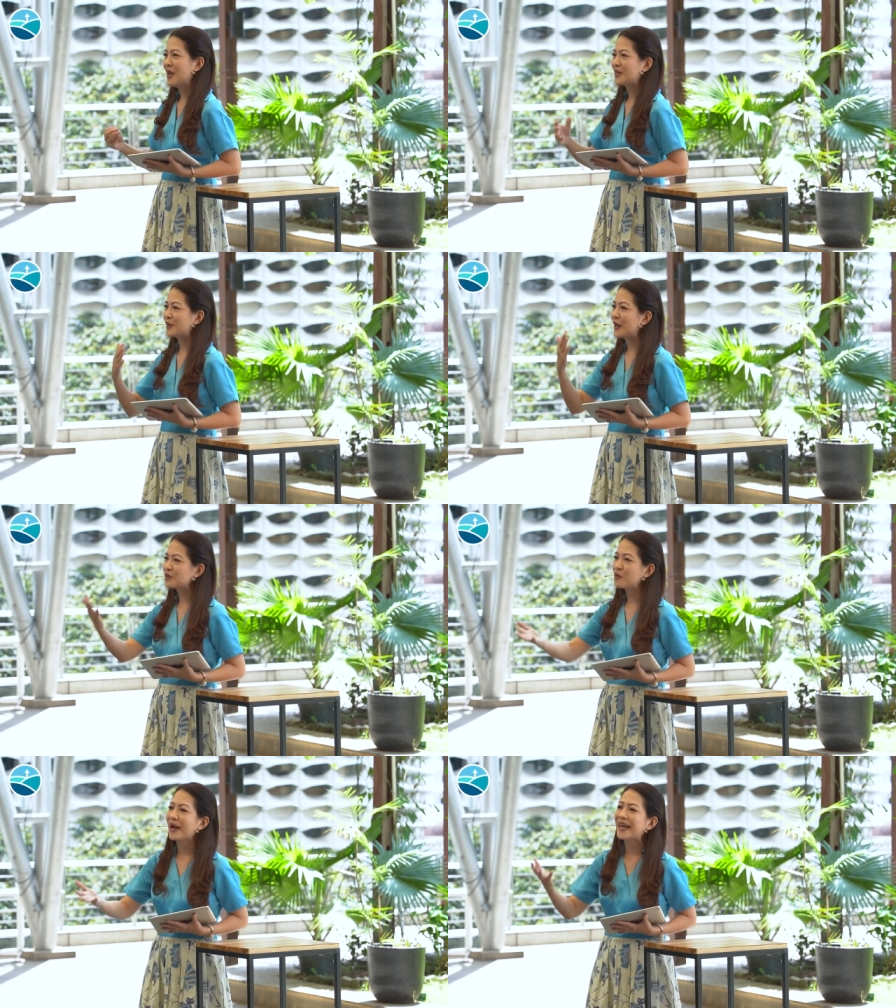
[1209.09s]
So
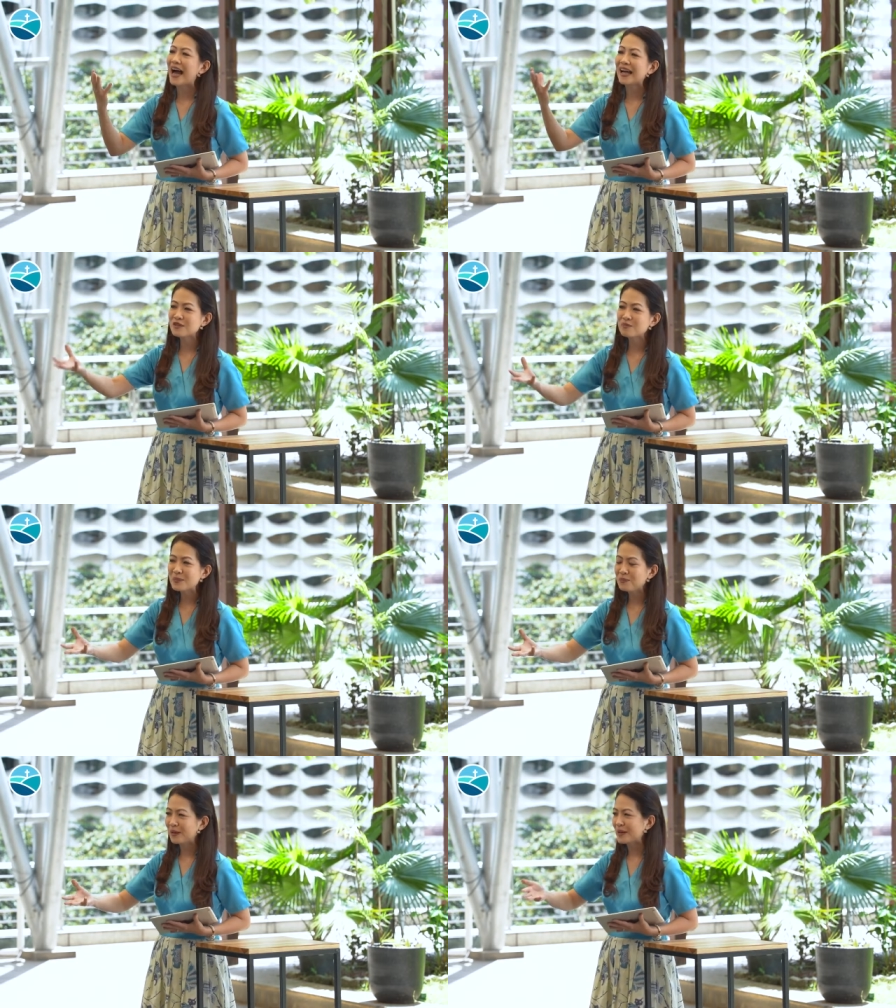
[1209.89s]
that's why God's
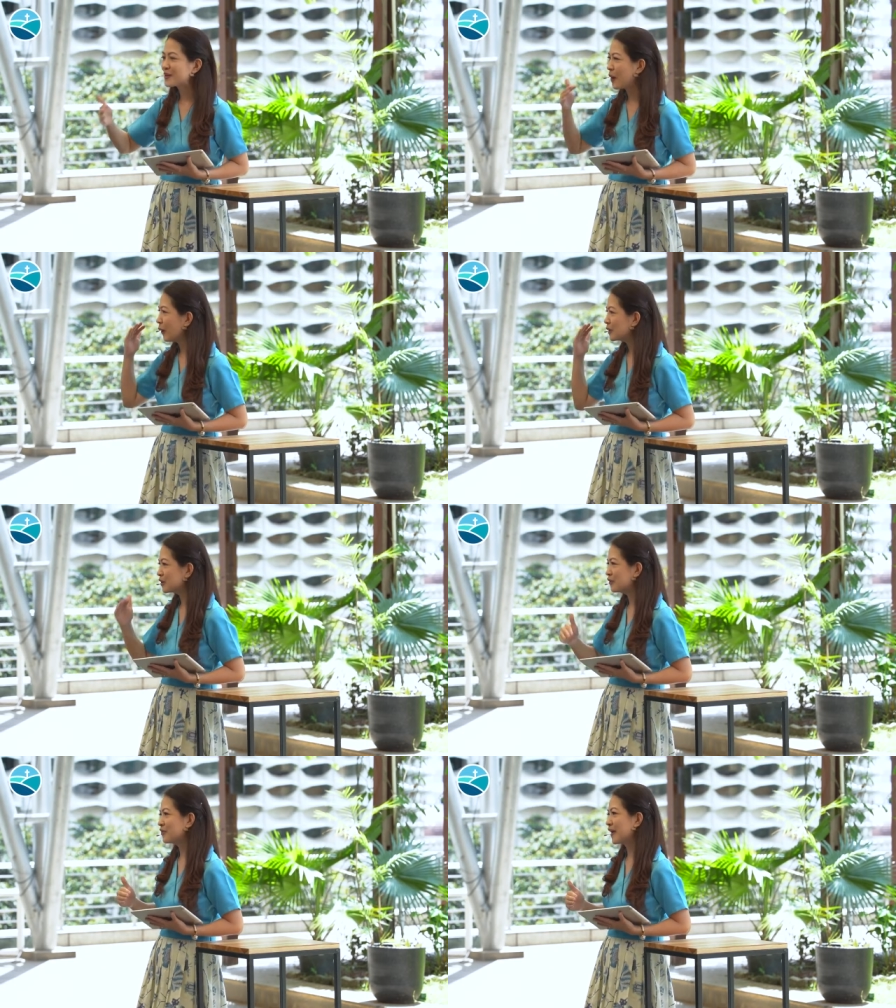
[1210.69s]
people is
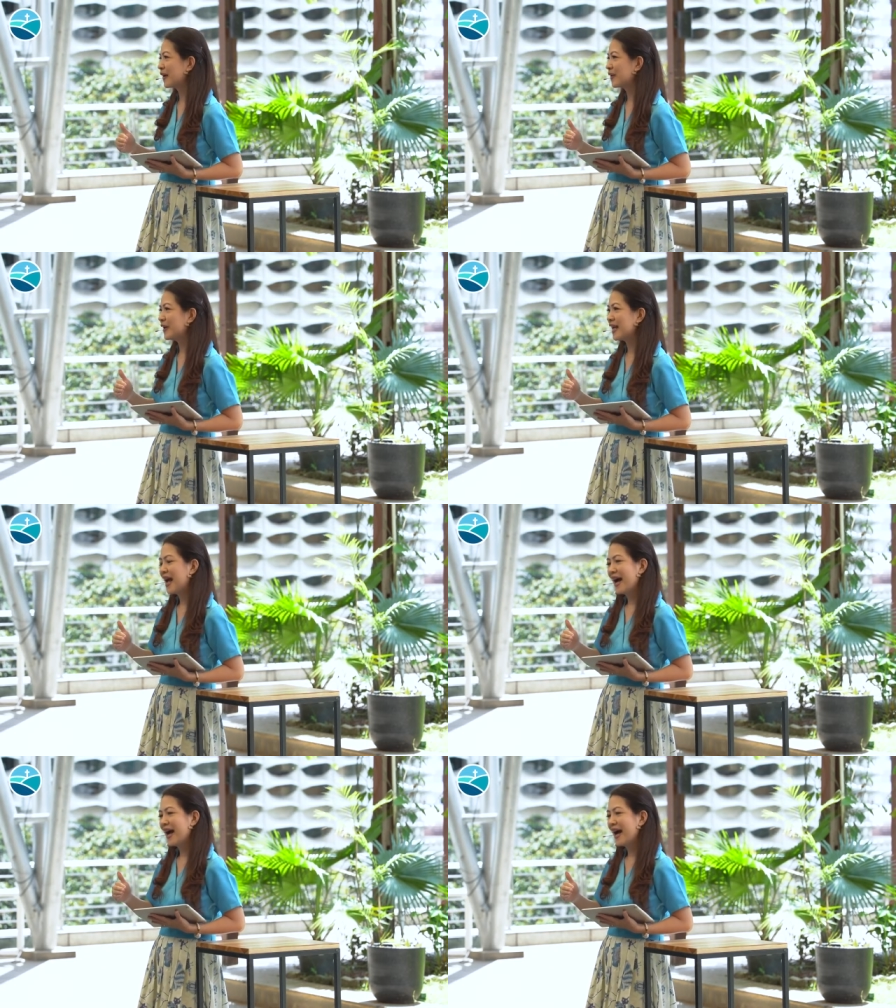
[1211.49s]
also very